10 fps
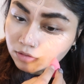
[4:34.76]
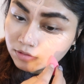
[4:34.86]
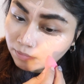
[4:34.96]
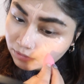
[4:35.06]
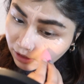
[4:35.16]

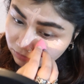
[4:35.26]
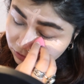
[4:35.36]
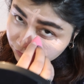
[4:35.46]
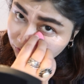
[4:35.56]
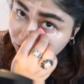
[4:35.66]
Sometimes
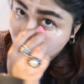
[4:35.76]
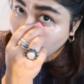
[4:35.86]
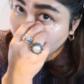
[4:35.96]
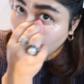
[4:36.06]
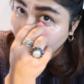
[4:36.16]
if you just
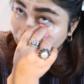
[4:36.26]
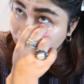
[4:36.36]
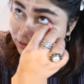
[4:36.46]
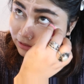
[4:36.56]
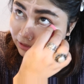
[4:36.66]
want to wear
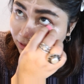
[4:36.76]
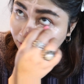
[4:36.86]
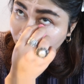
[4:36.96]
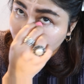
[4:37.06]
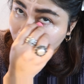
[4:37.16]

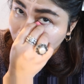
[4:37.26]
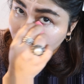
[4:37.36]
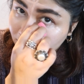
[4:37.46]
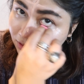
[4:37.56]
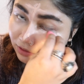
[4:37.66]
concealer,
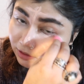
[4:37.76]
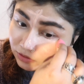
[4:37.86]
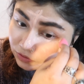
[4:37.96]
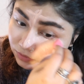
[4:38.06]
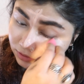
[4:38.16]
you can
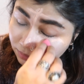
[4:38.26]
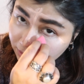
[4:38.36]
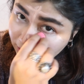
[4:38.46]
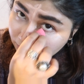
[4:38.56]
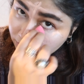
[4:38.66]
use the
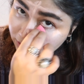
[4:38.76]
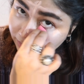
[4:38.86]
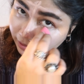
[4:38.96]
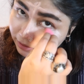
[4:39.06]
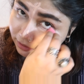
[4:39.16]
mini beauty
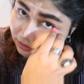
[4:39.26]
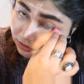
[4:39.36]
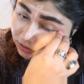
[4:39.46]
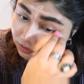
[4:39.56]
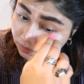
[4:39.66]
blender
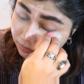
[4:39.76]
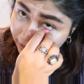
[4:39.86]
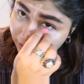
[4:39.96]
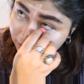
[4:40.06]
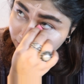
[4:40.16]
just to apply
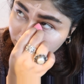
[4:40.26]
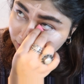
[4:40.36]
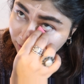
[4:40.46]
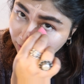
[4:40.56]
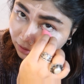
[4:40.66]
the
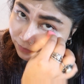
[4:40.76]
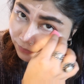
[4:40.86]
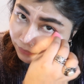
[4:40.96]
concealer.